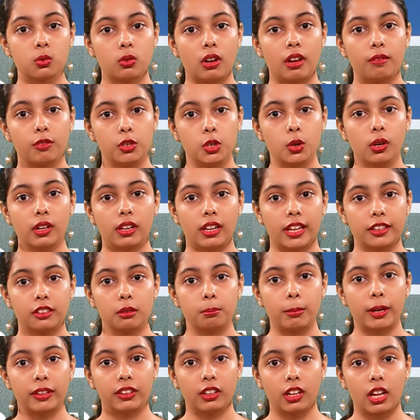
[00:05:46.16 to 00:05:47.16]
revenue collected
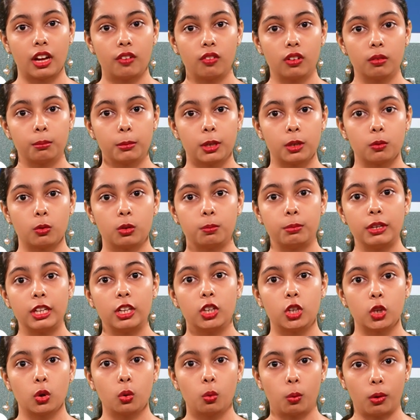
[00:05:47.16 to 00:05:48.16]
by the government would be
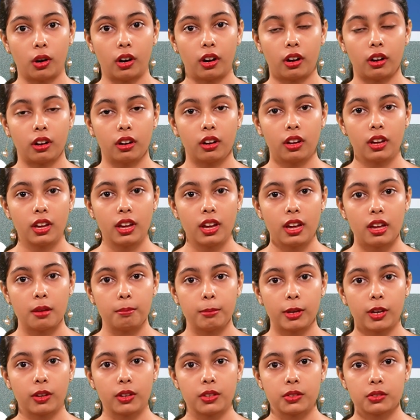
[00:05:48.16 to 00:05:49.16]
lower
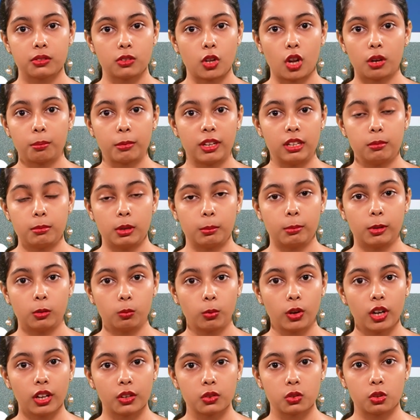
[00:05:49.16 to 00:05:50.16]
because not many people
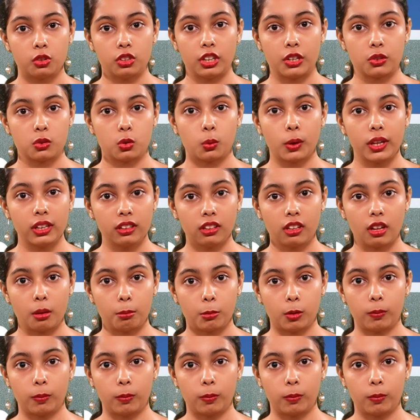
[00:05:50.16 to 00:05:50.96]
work, so there's no income